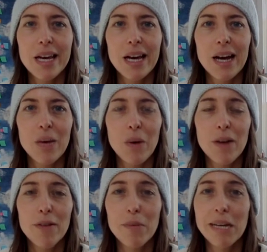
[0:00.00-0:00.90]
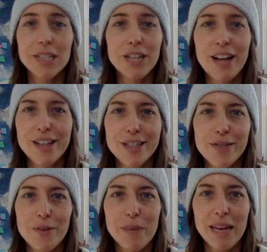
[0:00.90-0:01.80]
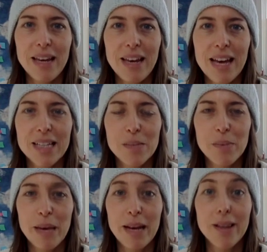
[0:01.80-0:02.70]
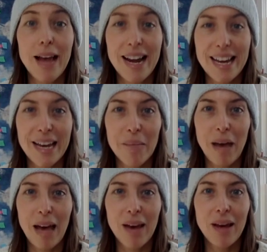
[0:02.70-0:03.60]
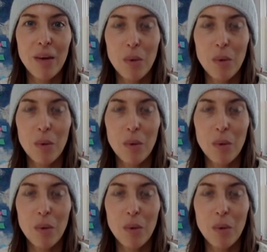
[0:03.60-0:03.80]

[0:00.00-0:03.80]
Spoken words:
one of the biggest challenges for me has been aligning my